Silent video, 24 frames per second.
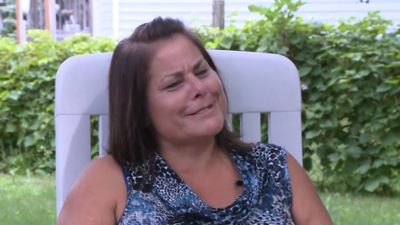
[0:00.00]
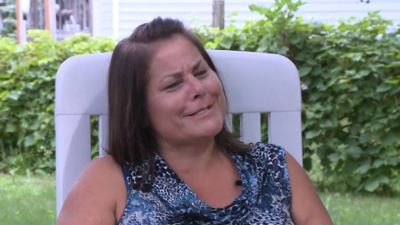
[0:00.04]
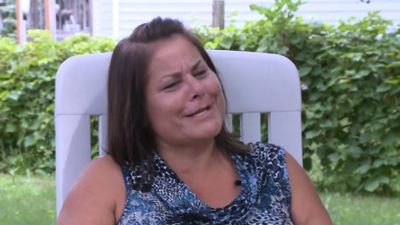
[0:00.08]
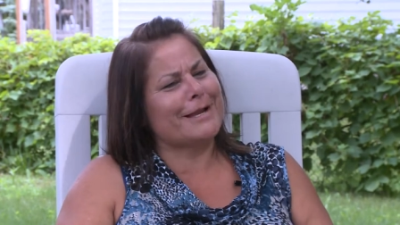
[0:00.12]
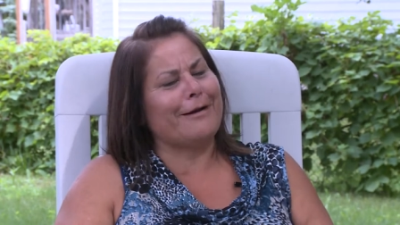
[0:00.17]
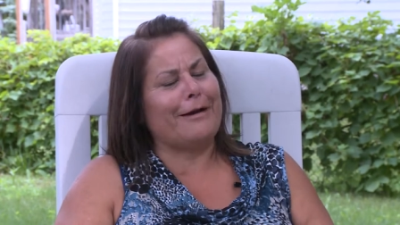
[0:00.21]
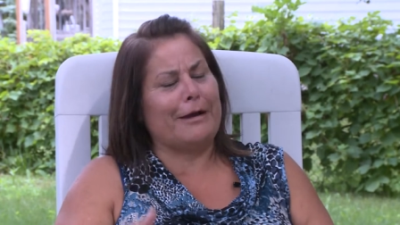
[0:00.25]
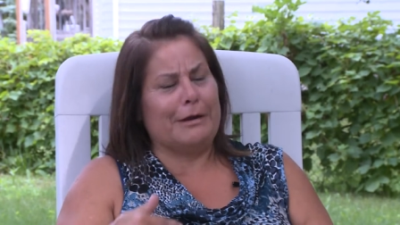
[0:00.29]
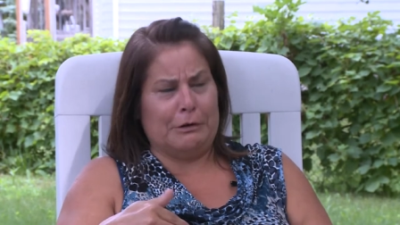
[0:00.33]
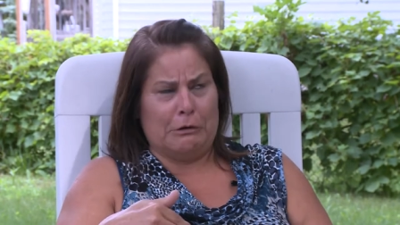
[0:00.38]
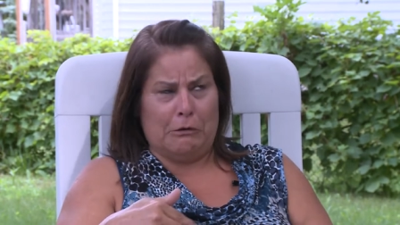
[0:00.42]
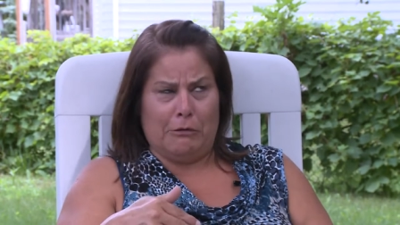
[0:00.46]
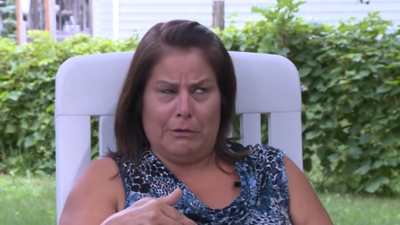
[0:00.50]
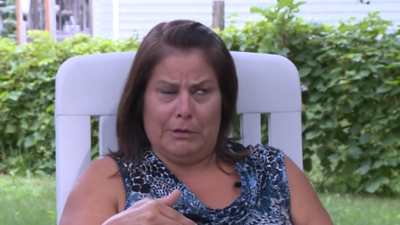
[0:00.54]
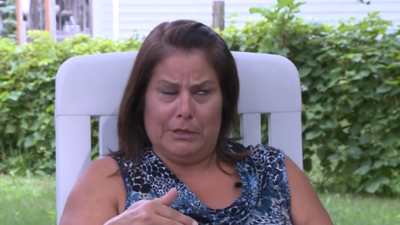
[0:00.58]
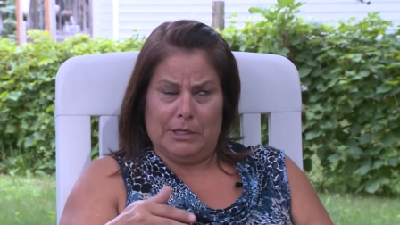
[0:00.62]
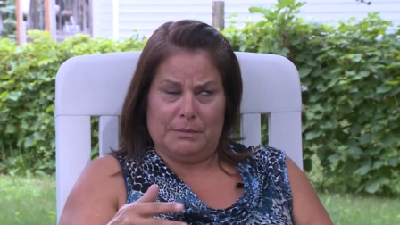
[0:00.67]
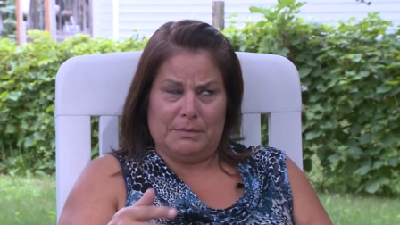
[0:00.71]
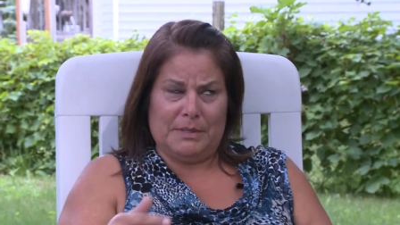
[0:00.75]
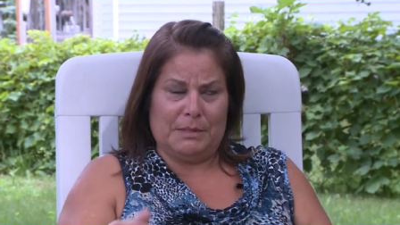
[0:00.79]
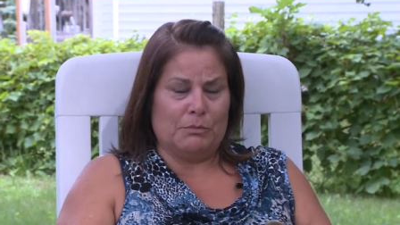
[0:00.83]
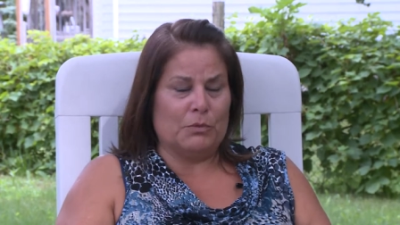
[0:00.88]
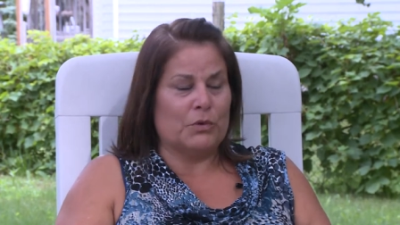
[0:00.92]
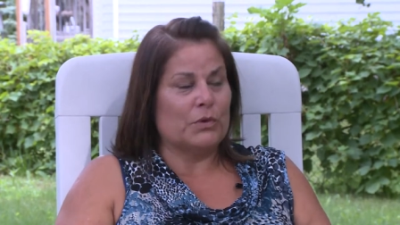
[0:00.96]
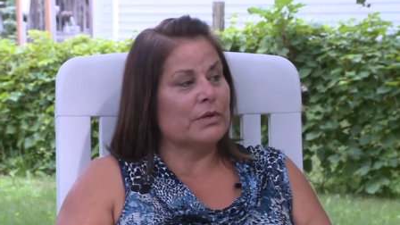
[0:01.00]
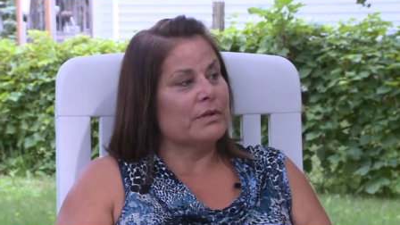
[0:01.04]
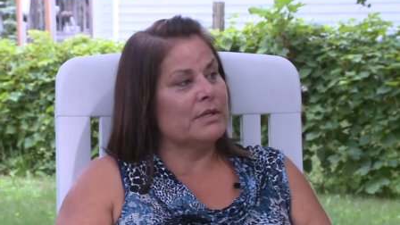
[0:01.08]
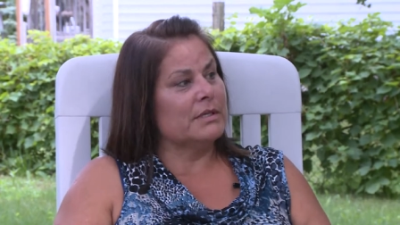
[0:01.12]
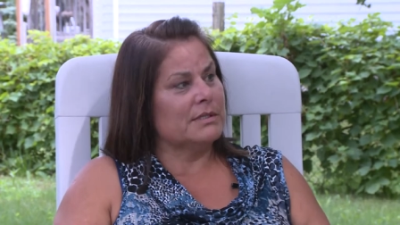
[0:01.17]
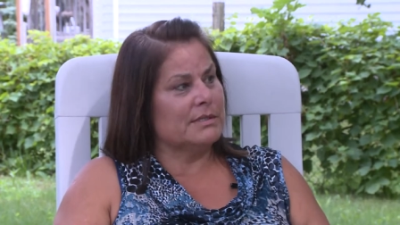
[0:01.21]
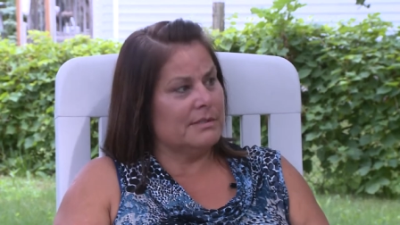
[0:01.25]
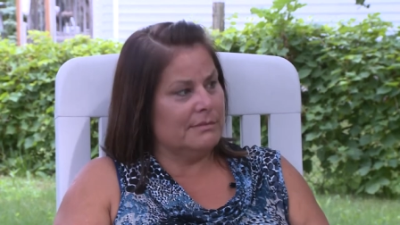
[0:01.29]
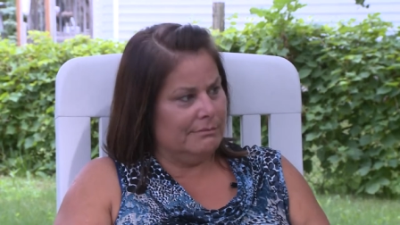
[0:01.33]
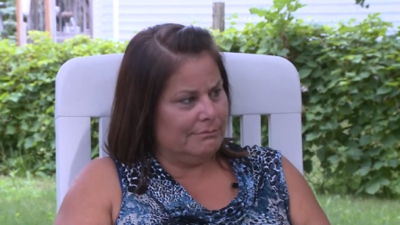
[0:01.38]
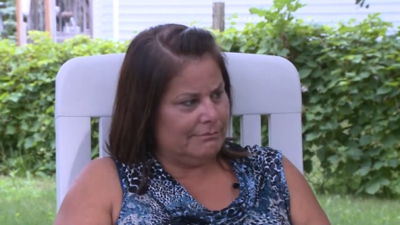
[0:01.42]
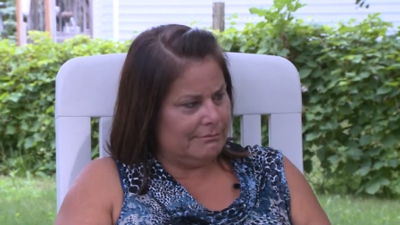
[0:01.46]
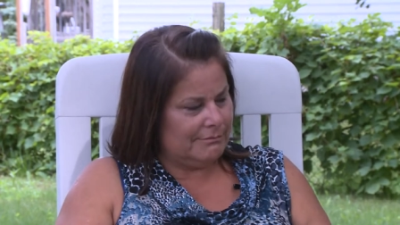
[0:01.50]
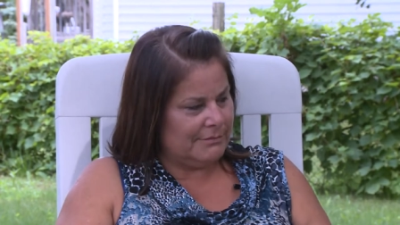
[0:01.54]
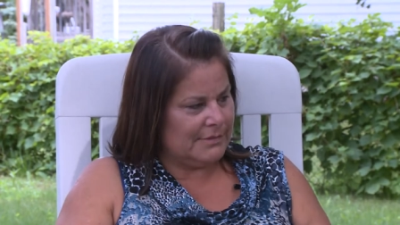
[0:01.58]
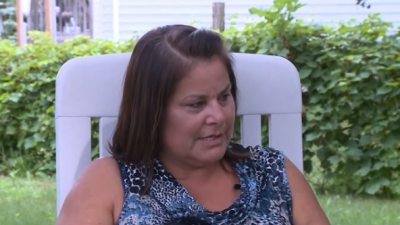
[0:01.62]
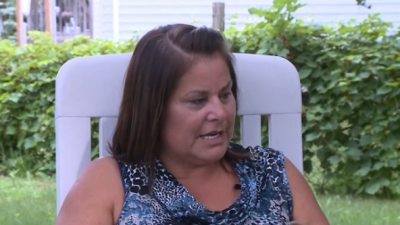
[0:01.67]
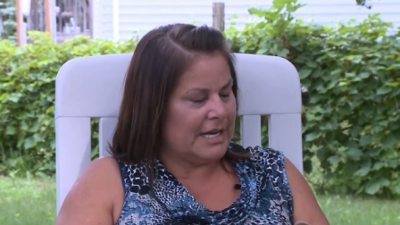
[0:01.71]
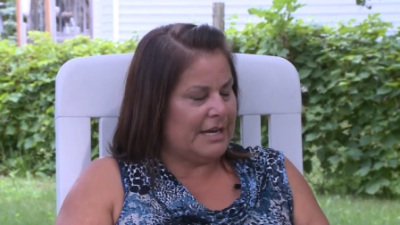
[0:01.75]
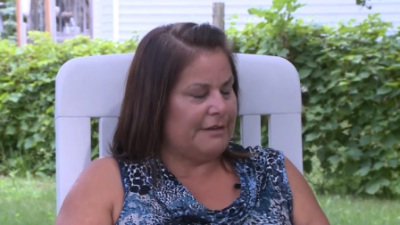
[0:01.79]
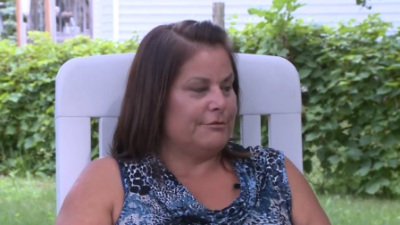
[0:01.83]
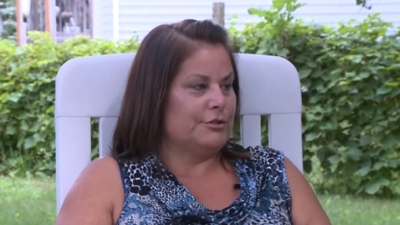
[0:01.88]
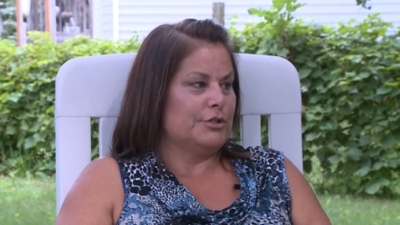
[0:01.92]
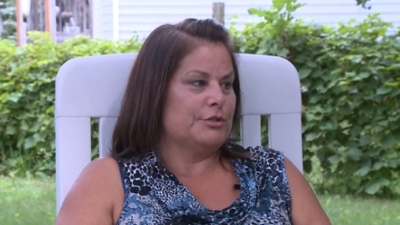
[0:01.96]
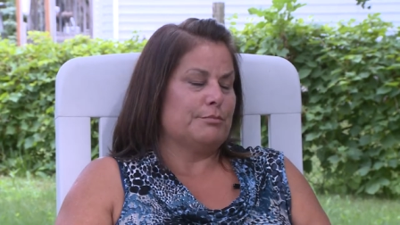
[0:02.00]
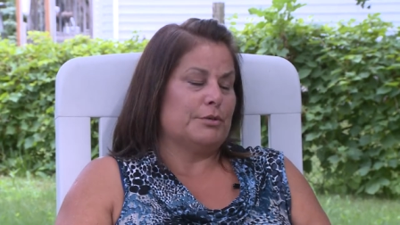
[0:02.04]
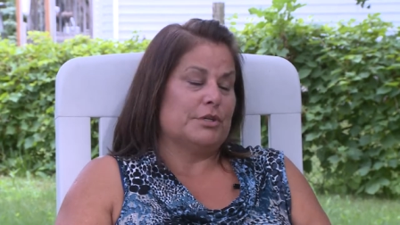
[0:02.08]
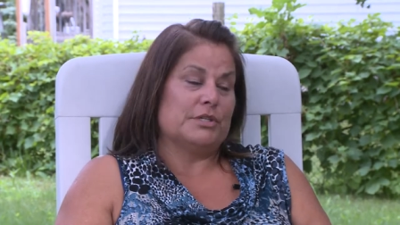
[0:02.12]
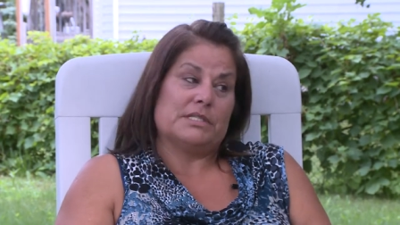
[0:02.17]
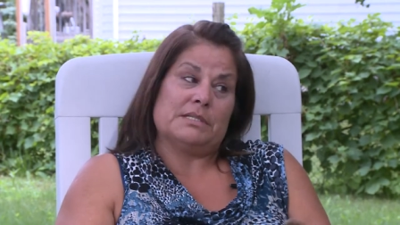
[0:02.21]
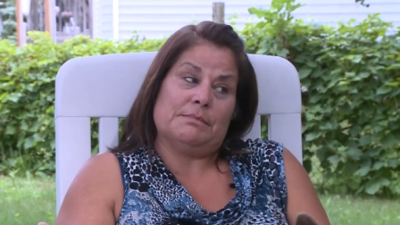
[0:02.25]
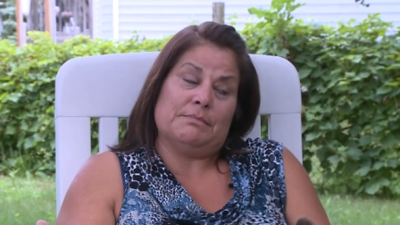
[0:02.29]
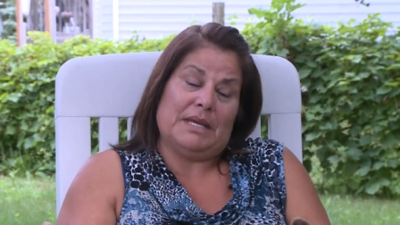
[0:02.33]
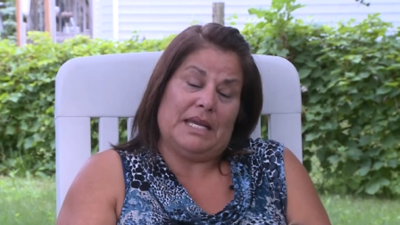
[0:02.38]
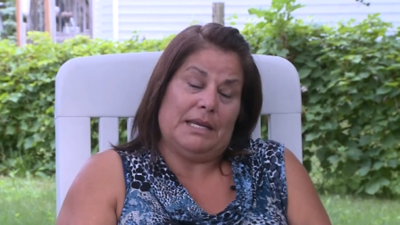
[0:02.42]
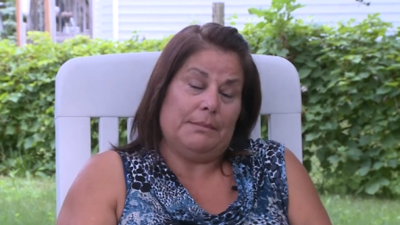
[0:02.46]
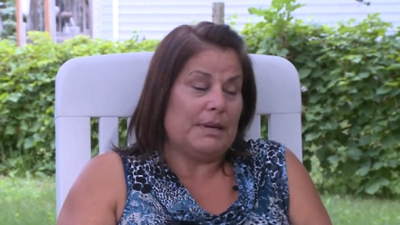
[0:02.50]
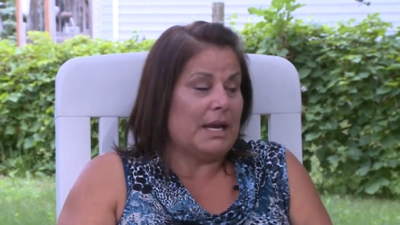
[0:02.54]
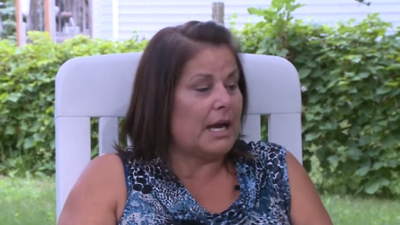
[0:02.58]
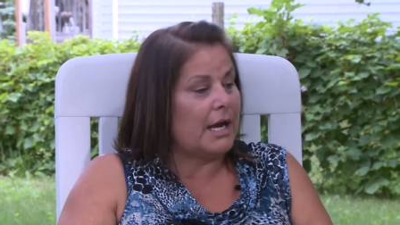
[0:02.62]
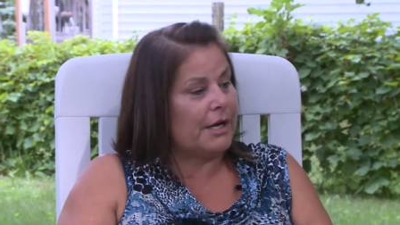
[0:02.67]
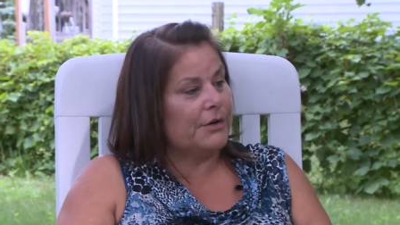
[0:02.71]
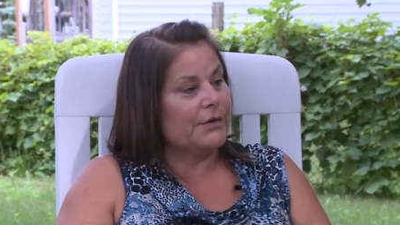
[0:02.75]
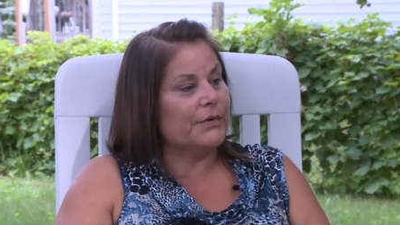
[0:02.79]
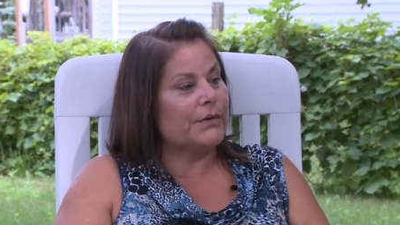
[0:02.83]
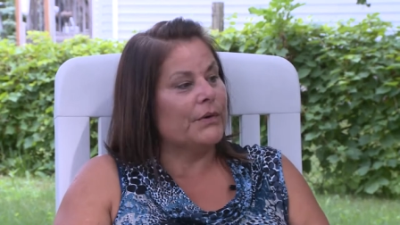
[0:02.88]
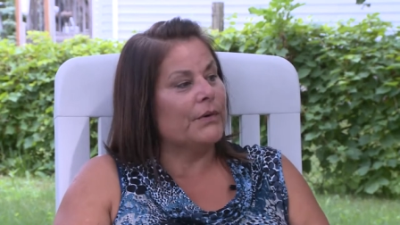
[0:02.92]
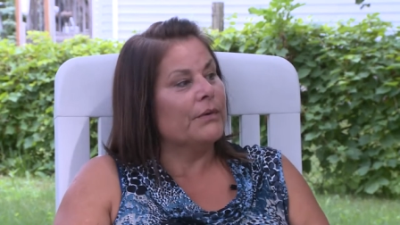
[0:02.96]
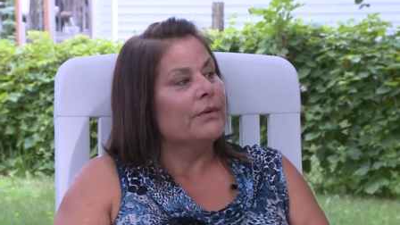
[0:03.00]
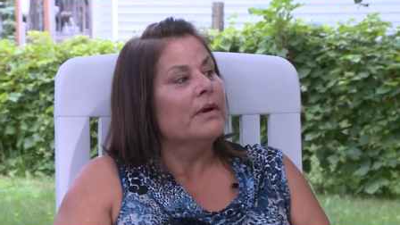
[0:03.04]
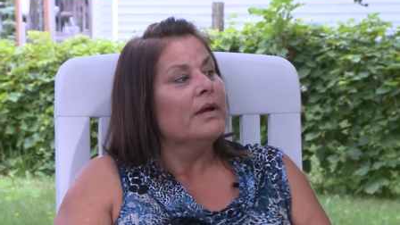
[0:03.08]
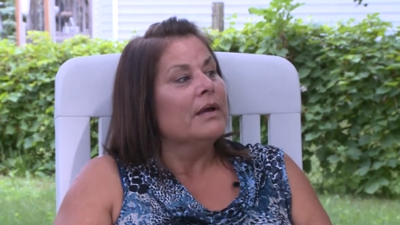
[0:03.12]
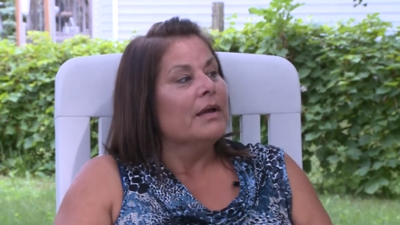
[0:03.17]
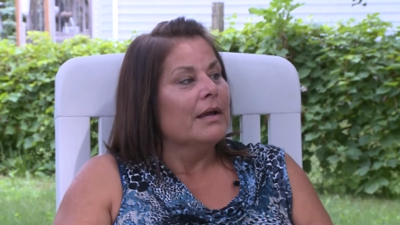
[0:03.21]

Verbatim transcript: I know a little bit more than the average person, maybe I don't know,